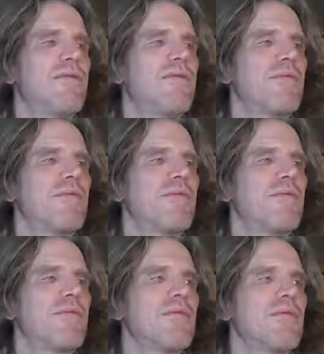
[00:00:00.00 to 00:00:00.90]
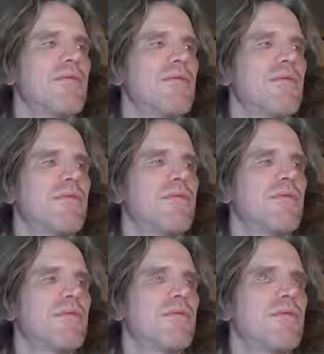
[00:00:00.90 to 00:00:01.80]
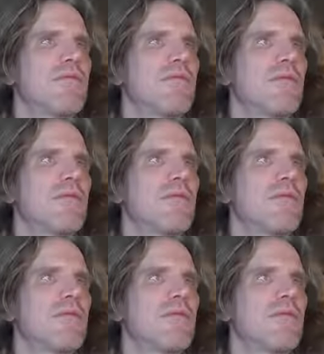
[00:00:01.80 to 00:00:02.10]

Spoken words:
Nobody speaks.